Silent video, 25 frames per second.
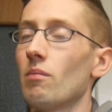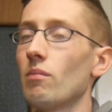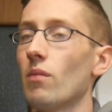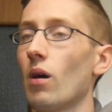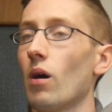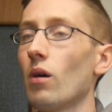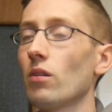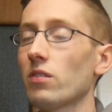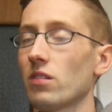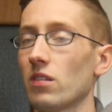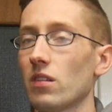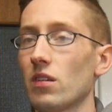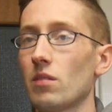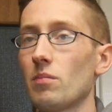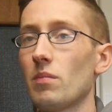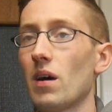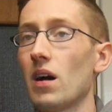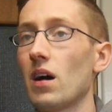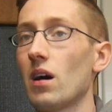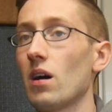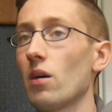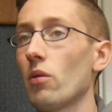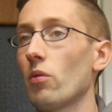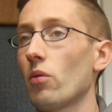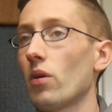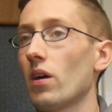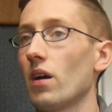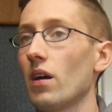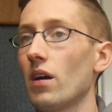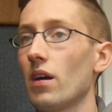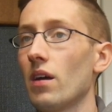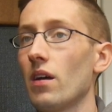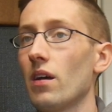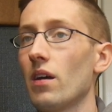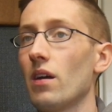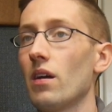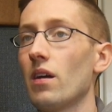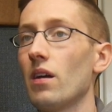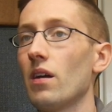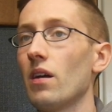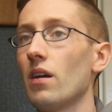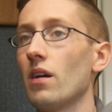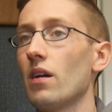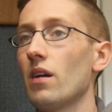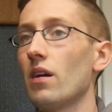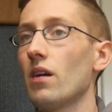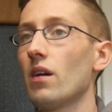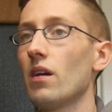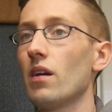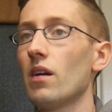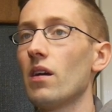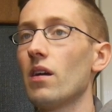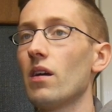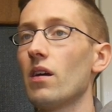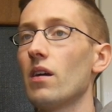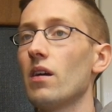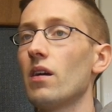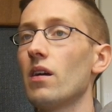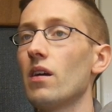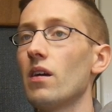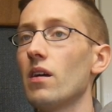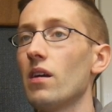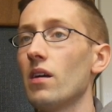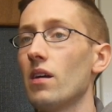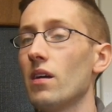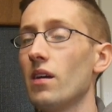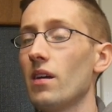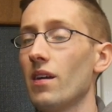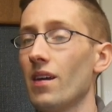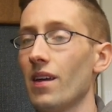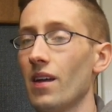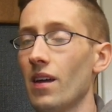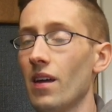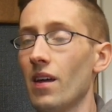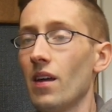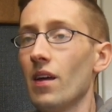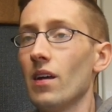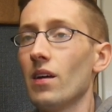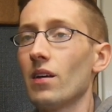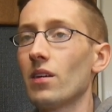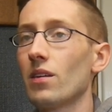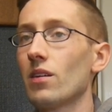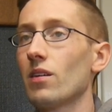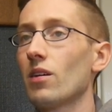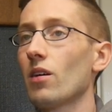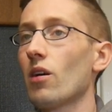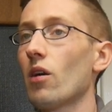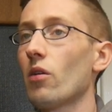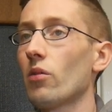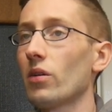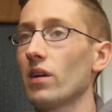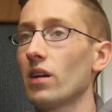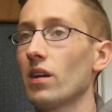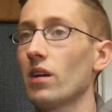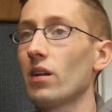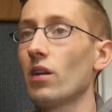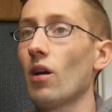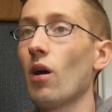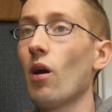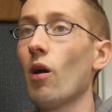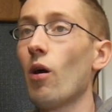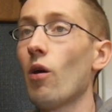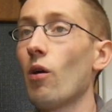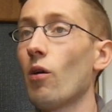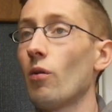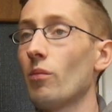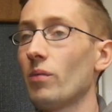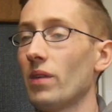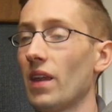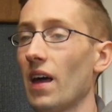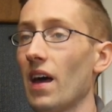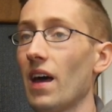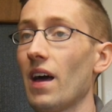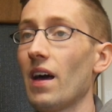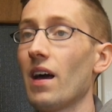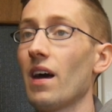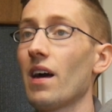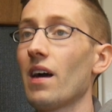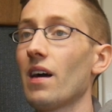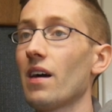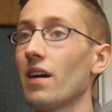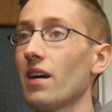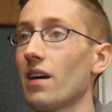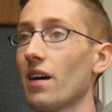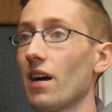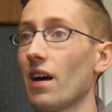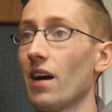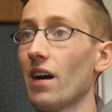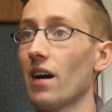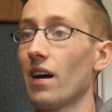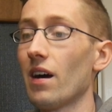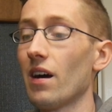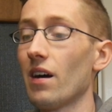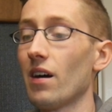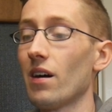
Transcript: Most of my way going home now.